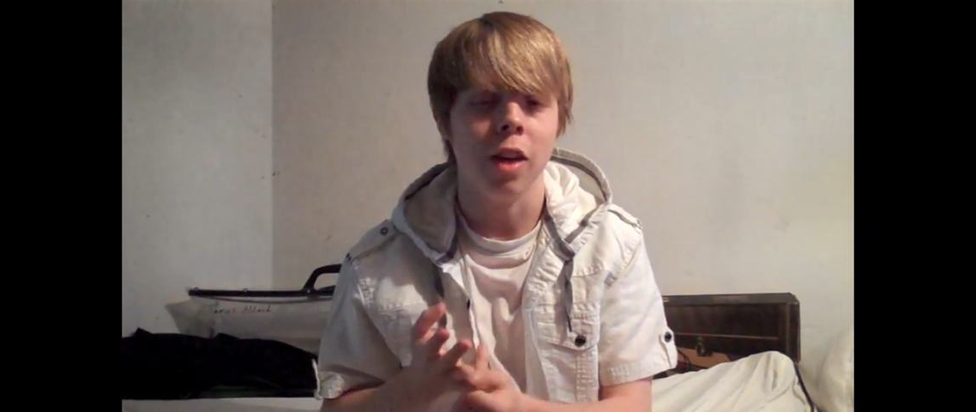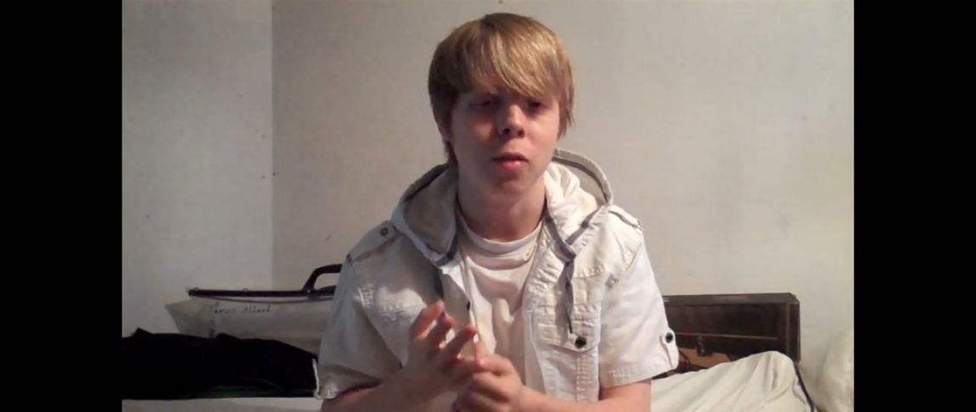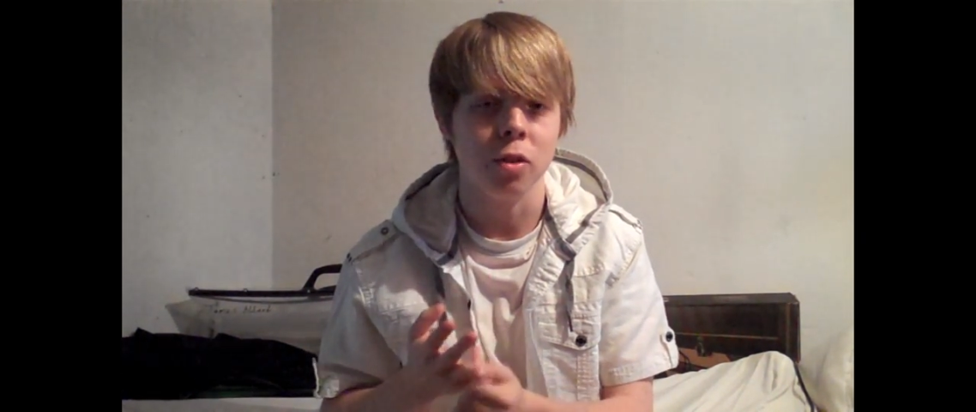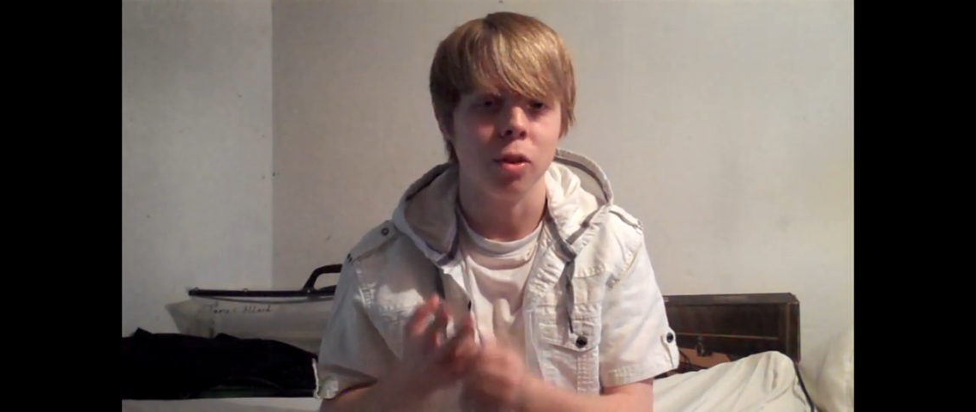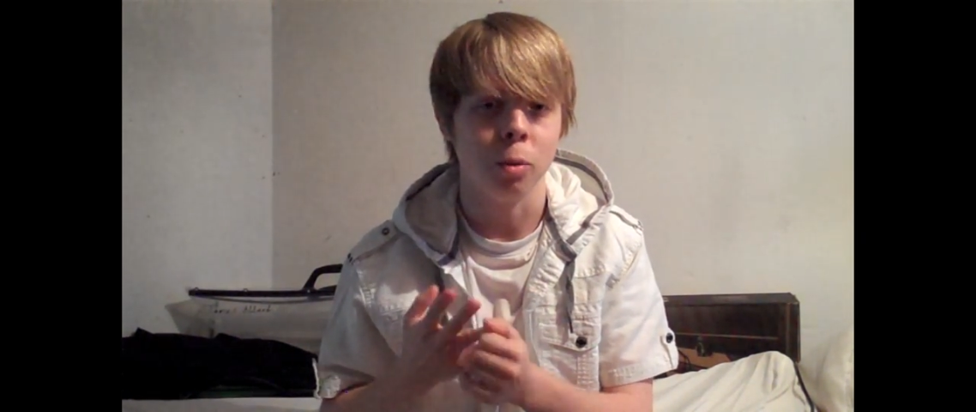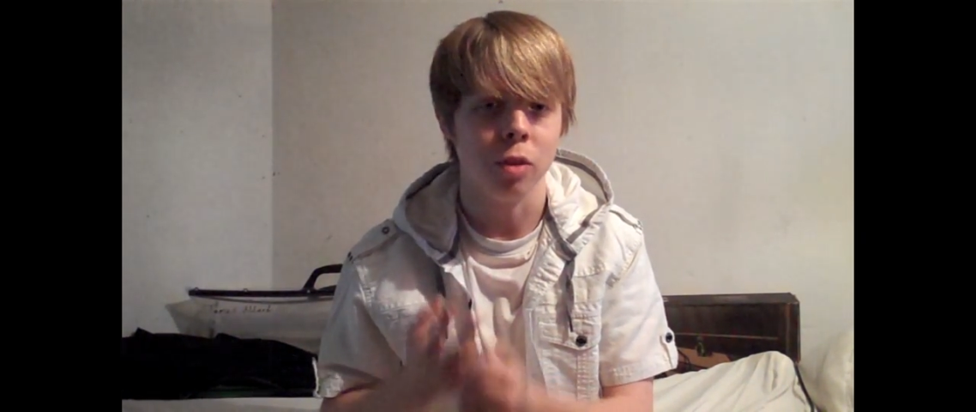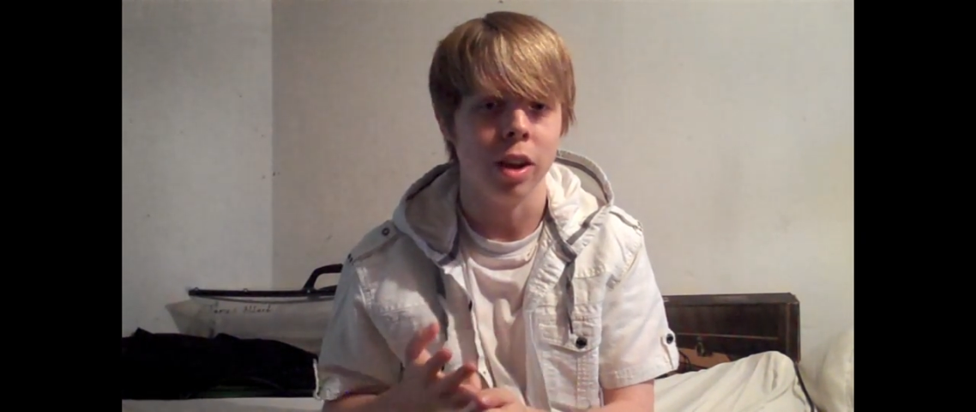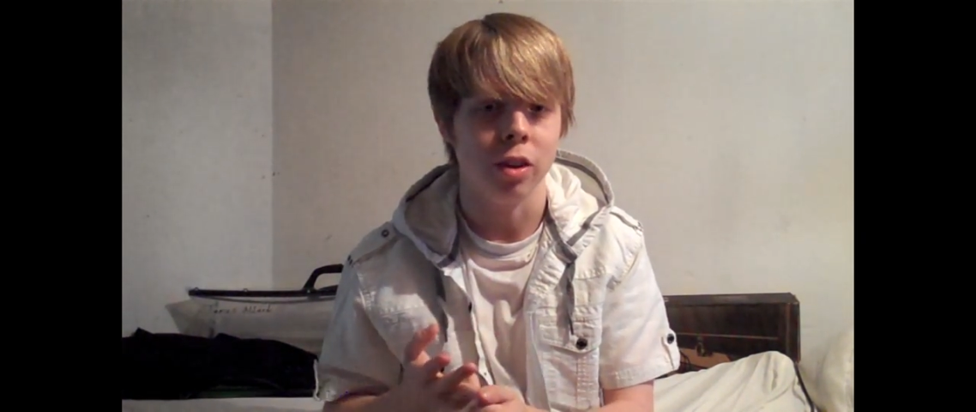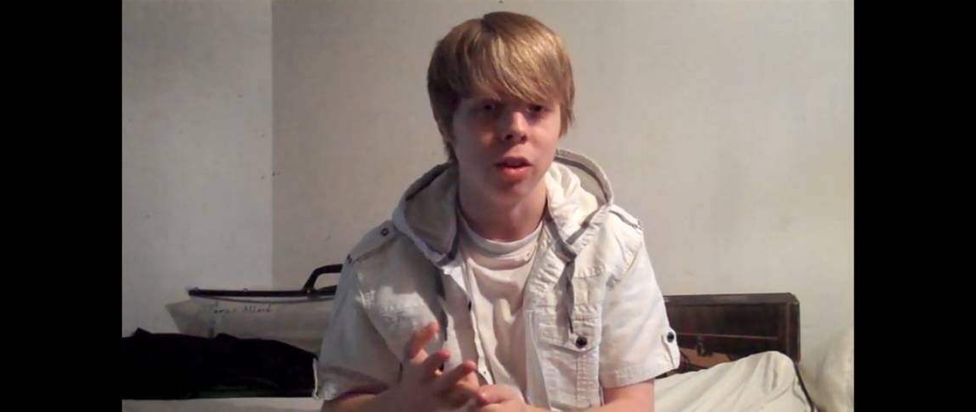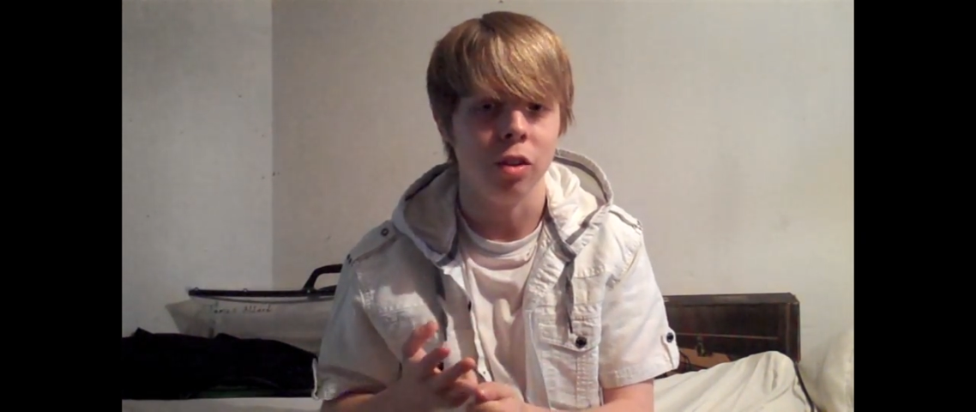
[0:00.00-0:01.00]
every single
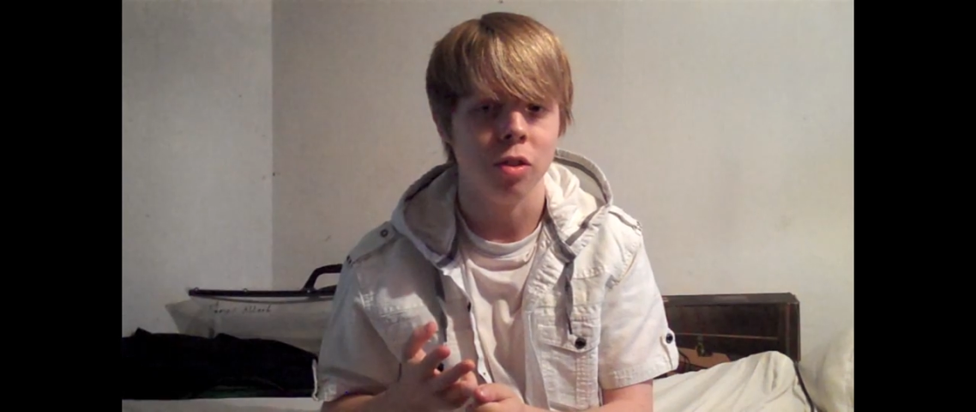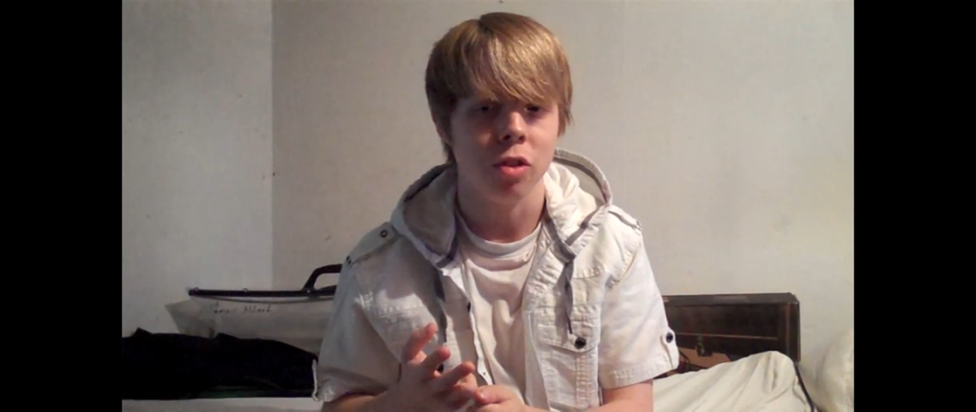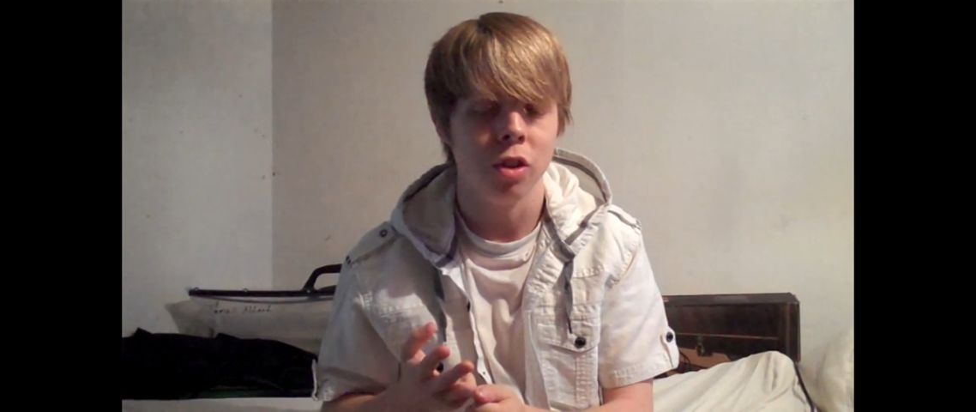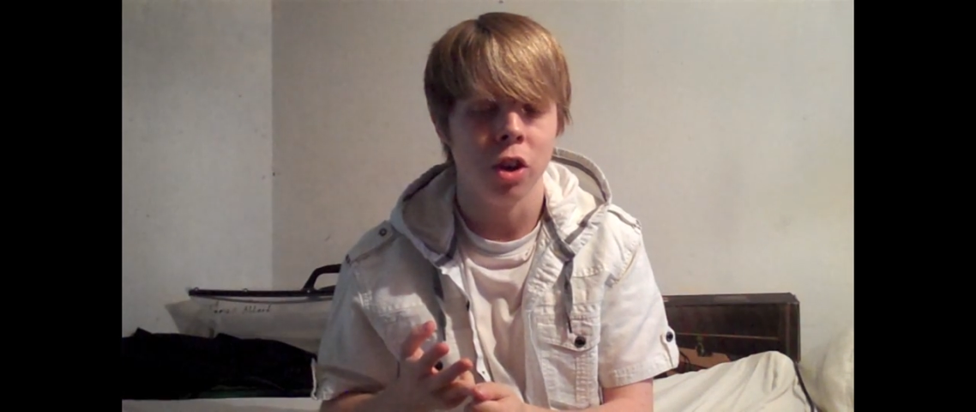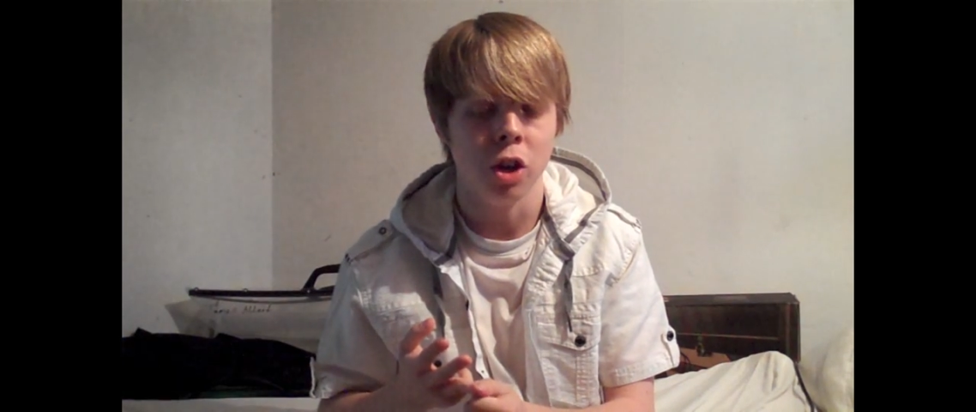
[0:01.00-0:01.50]
sentence,